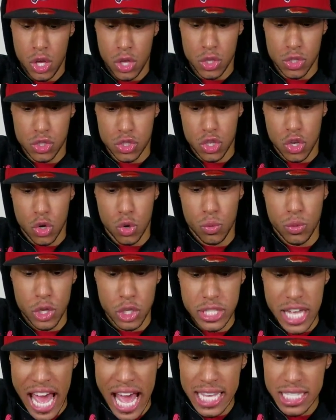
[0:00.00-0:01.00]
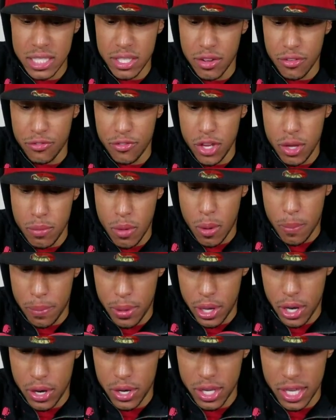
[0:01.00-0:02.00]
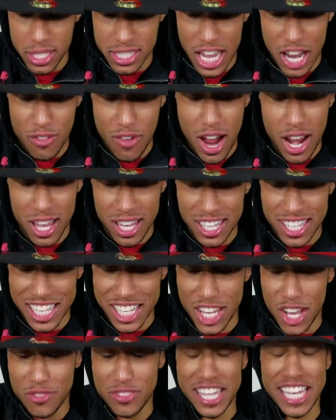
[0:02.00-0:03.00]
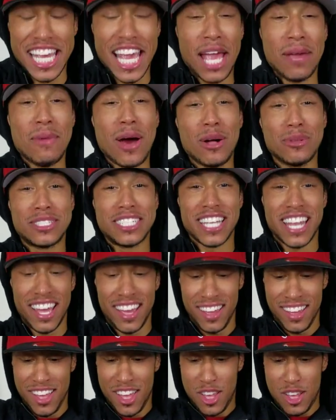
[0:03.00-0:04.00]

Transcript: So there's actually a female pair of these, ironically enough, that came out today.